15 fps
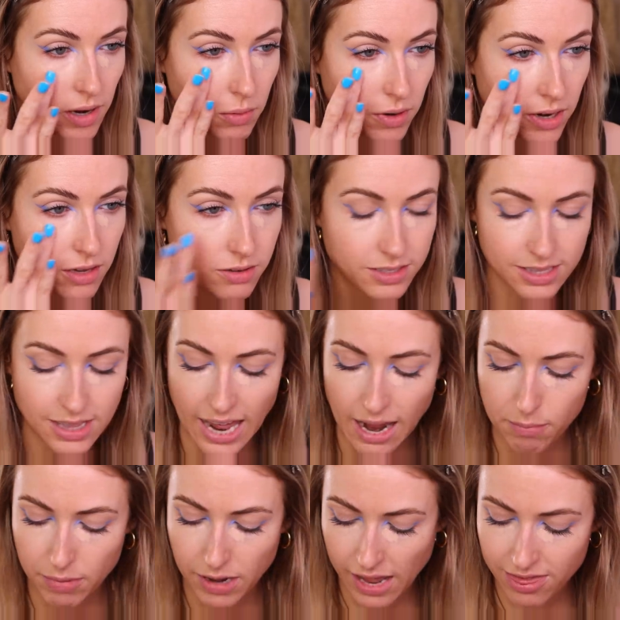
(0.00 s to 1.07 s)
I wanna use
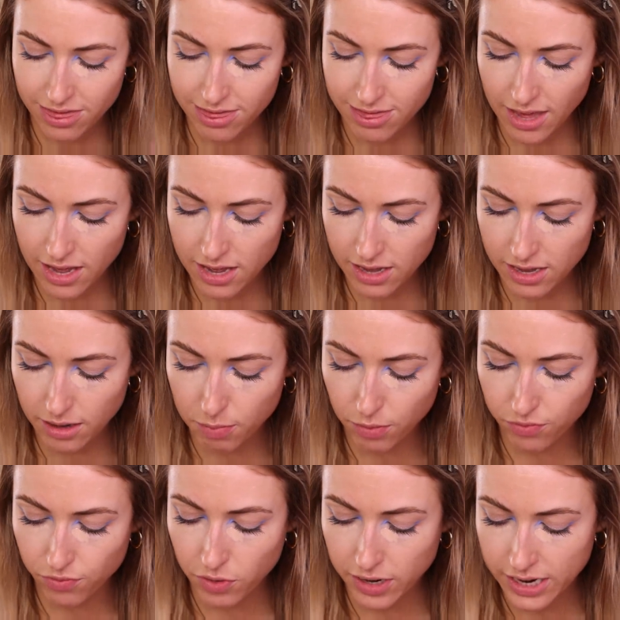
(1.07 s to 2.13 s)
that, but I think
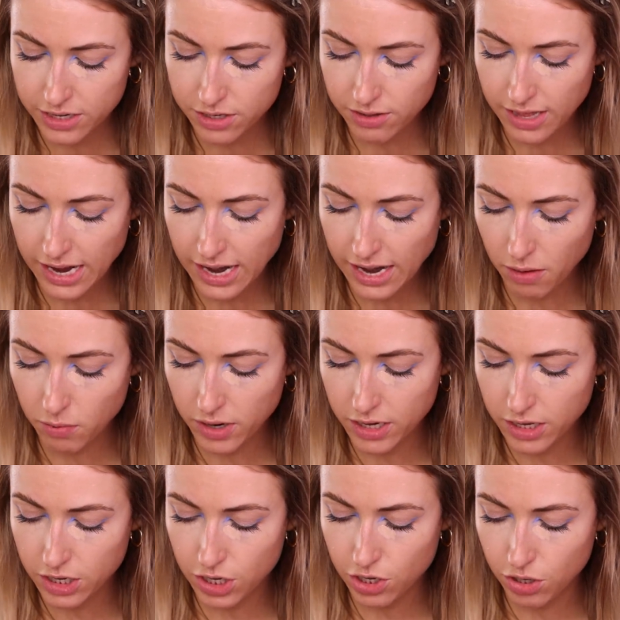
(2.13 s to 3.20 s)
before I do that, I
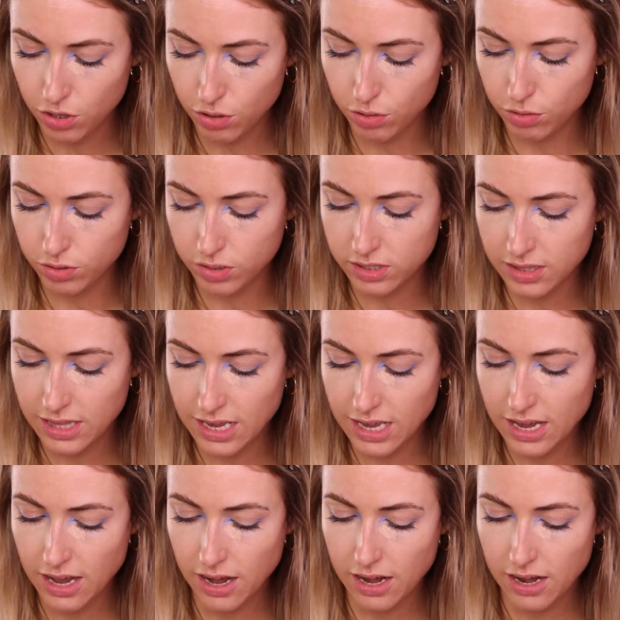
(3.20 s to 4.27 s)
wanna use
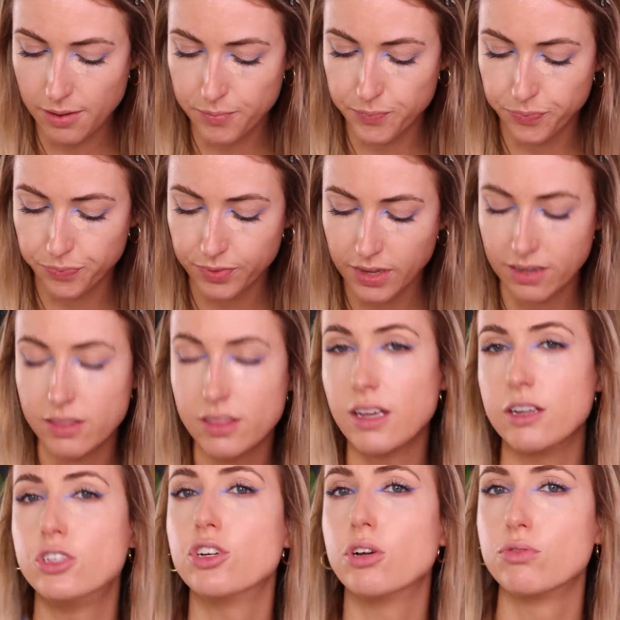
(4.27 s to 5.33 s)
the, um,
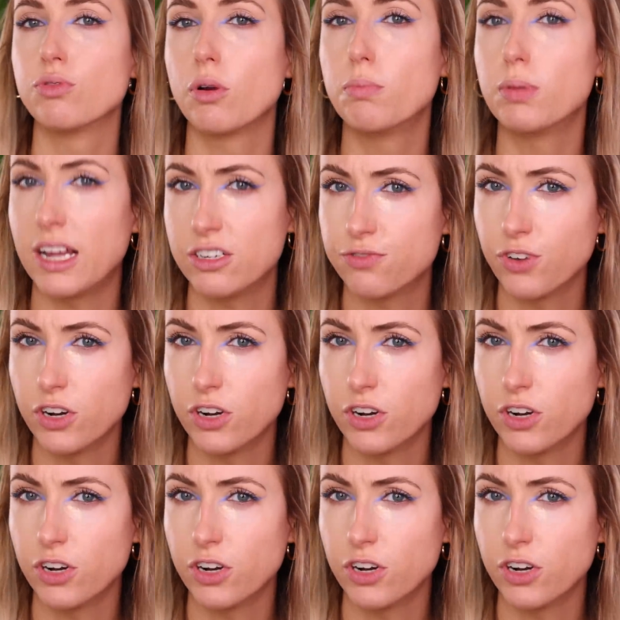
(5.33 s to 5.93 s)
the Jones Road blush